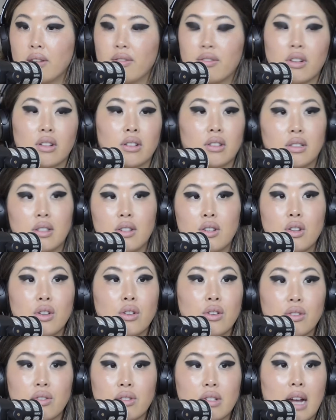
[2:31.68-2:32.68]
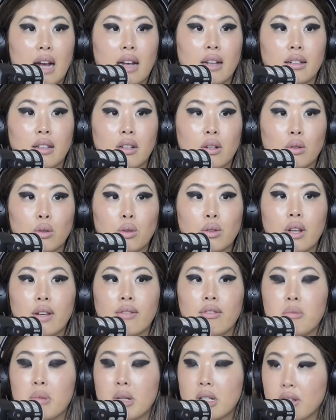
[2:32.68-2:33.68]
for news daily or looking
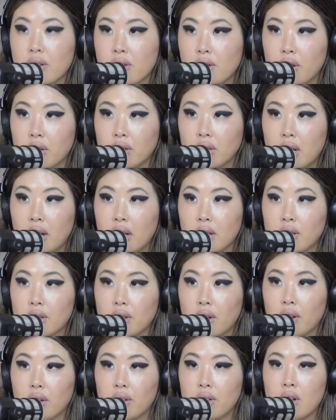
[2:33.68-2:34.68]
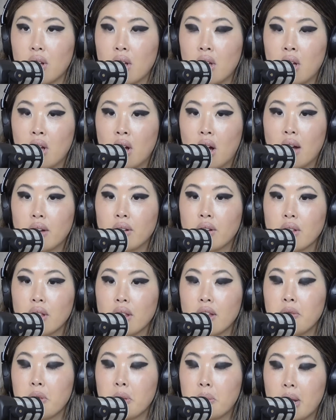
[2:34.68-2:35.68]
for business content. So I know that
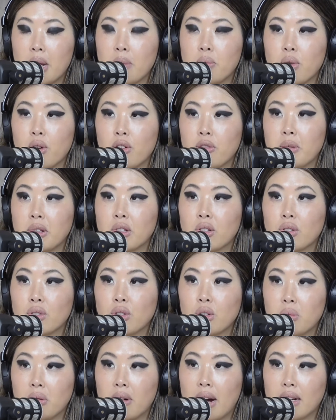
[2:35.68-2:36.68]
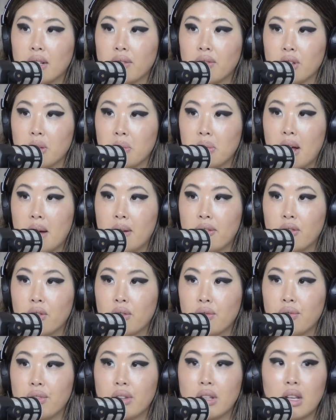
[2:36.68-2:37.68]
there have been people who have been super active on the platform
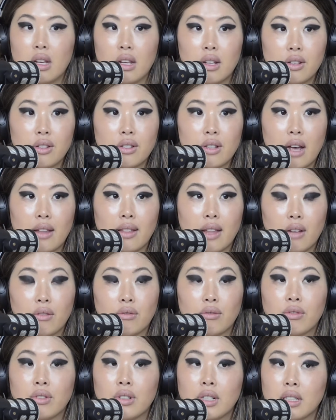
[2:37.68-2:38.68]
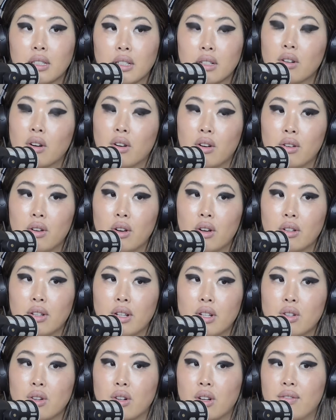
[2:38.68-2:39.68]
for years and they really got on early
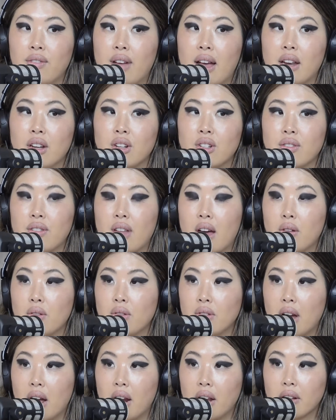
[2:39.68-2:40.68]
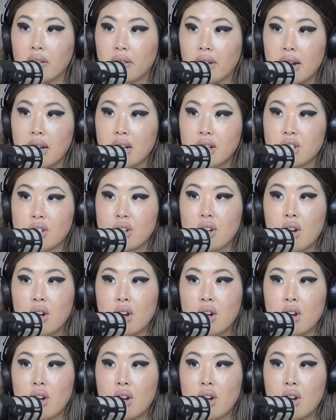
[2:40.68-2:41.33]
and took advantage of that organic reach.